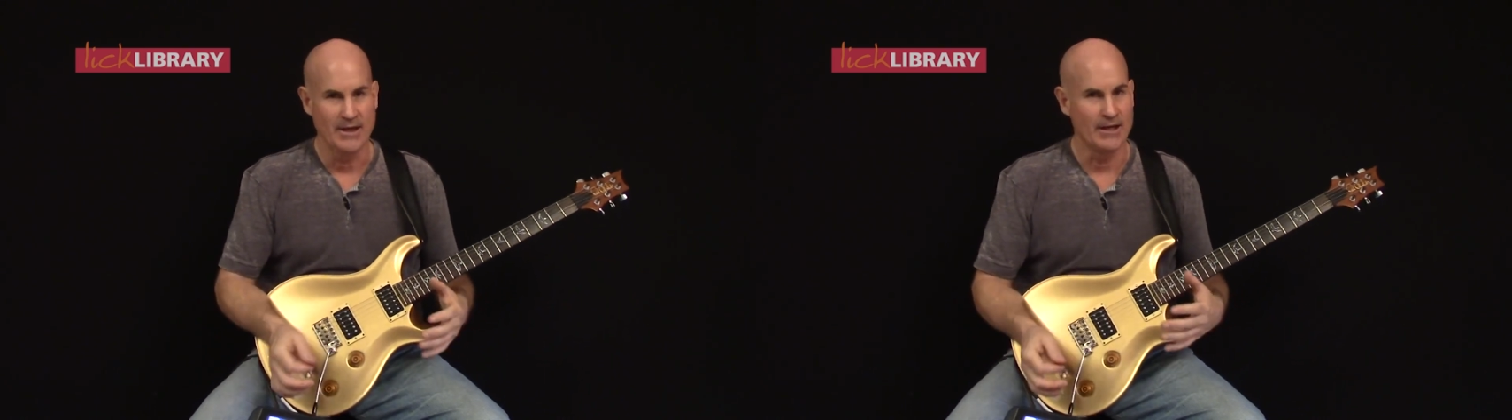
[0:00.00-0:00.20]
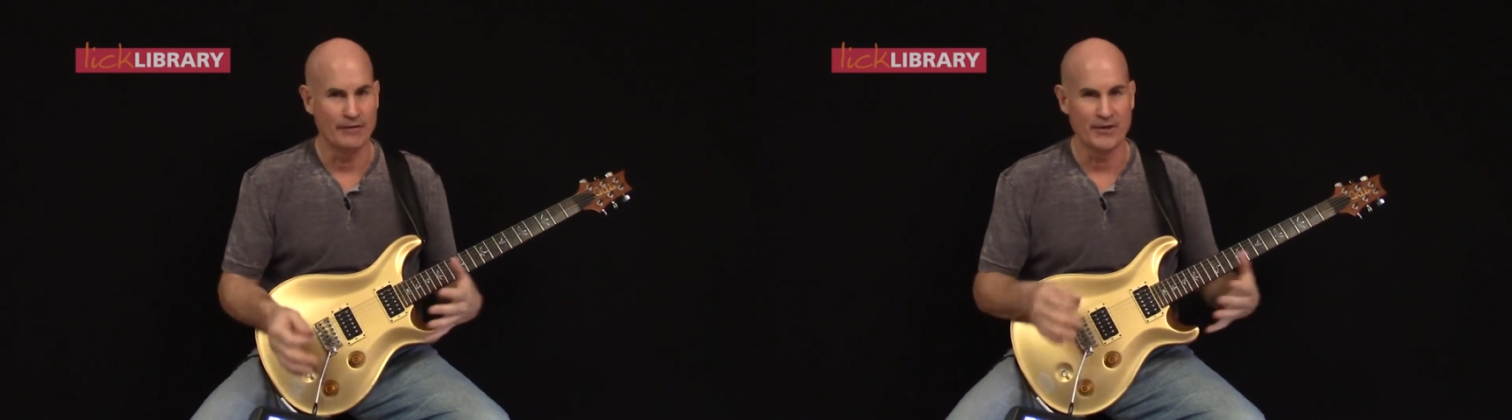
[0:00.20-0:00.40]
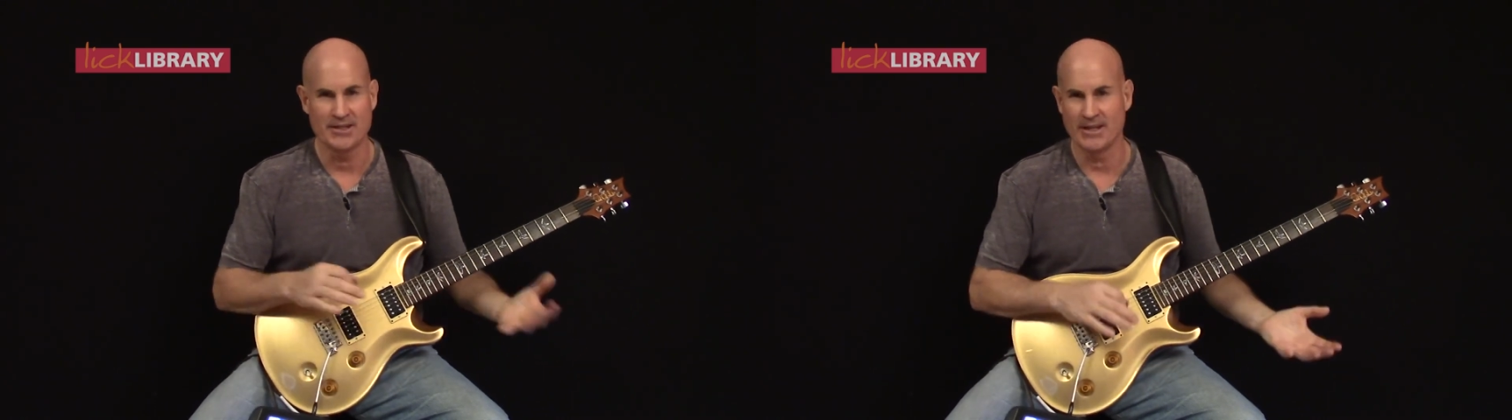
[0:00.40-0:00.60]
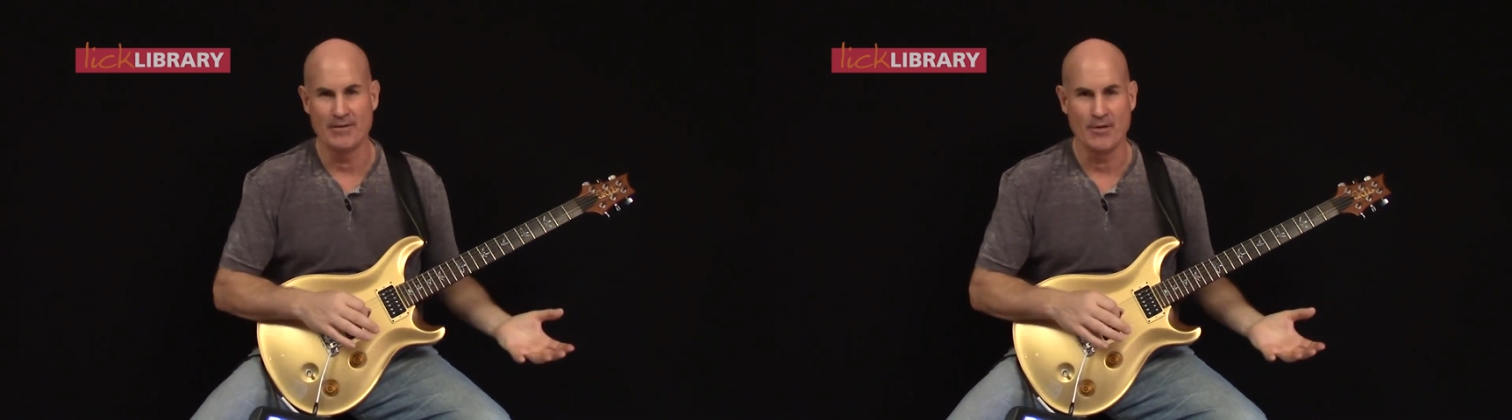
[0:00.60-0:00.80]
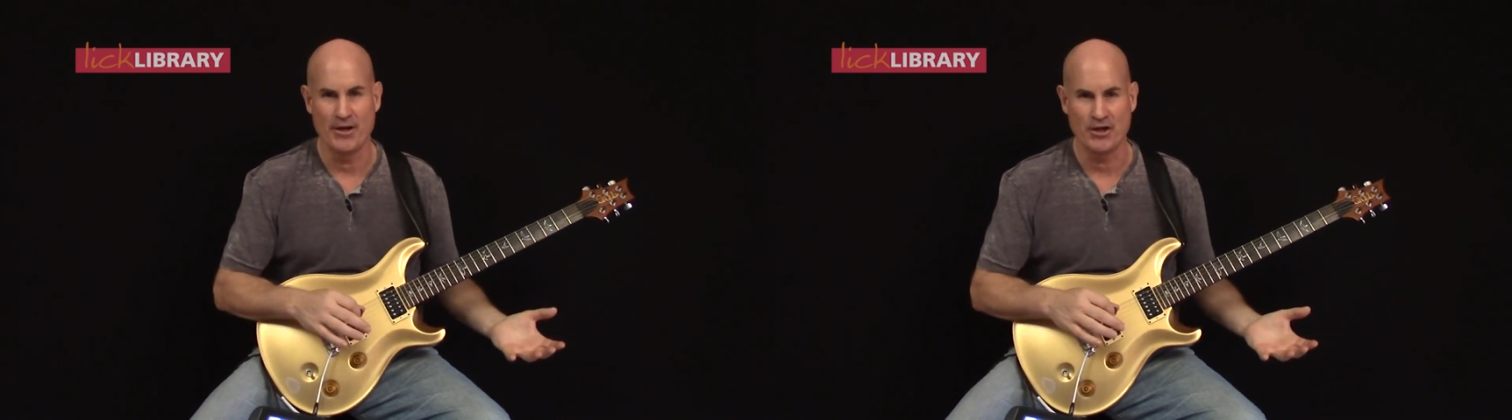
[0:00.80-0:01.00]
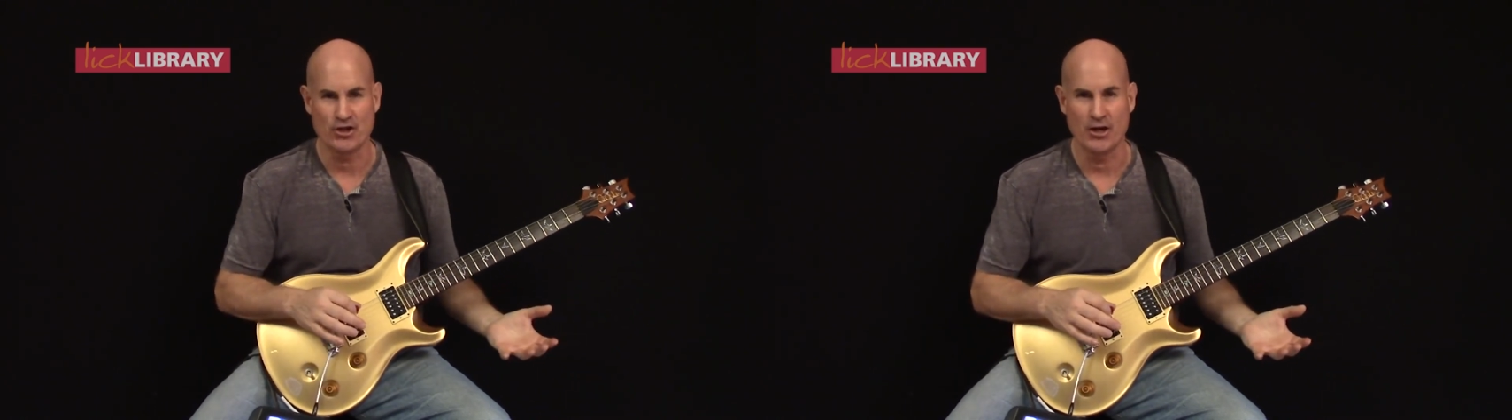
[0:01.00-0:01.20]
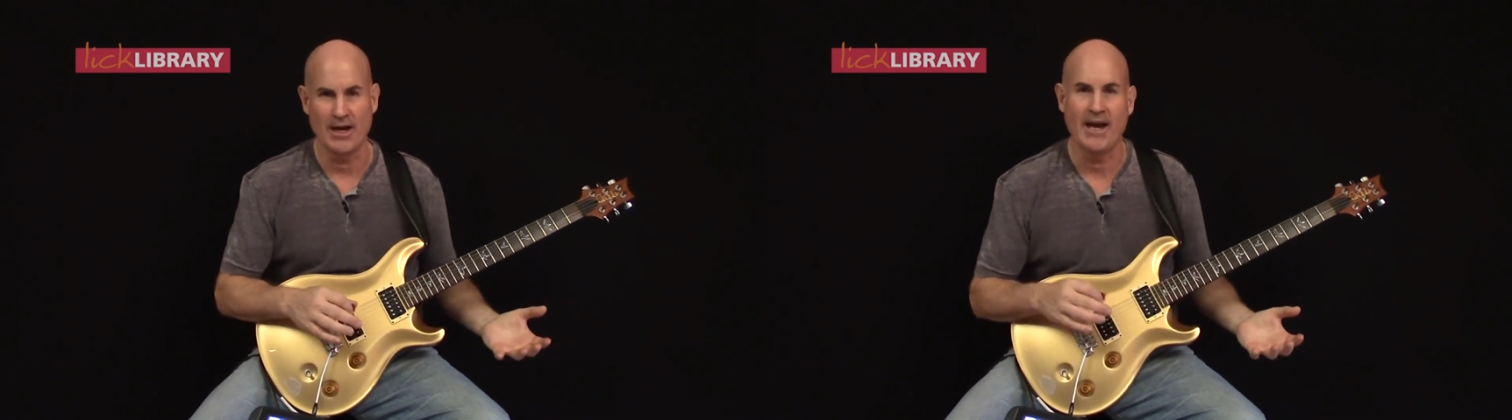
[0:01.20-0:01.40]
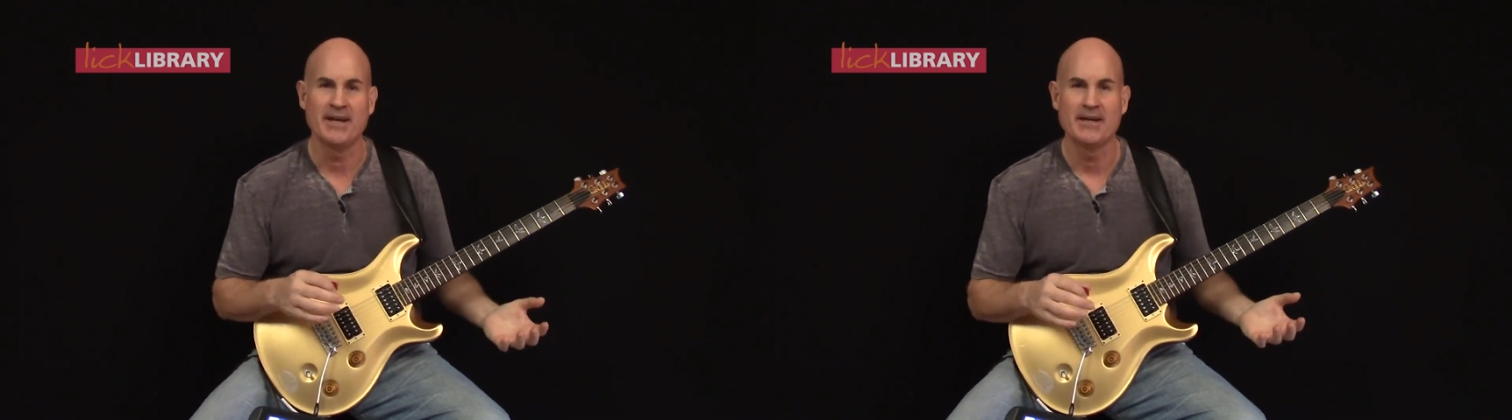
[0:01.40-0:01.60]
If this E minor
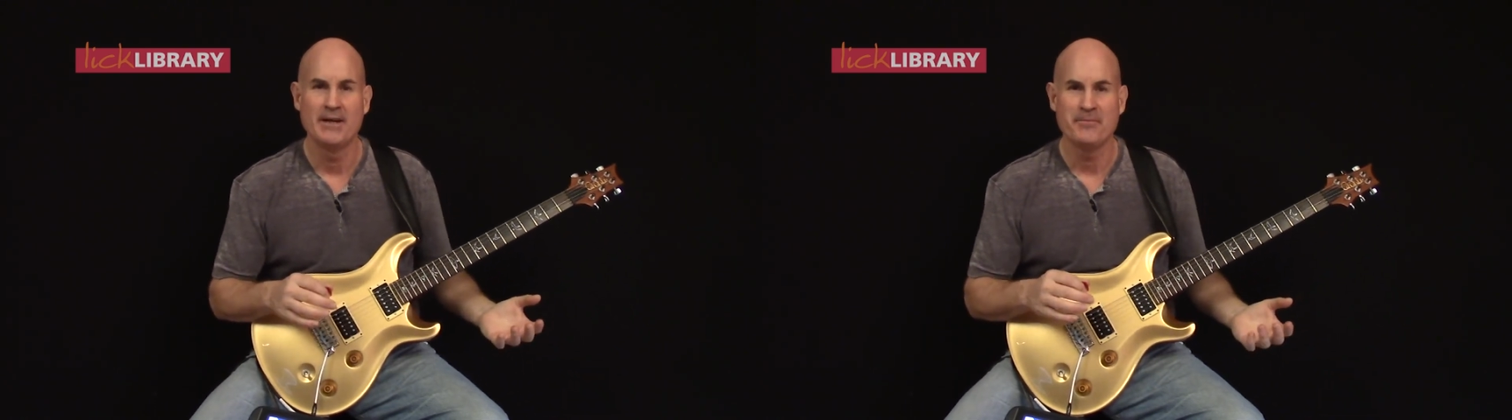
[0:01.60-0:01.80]
triad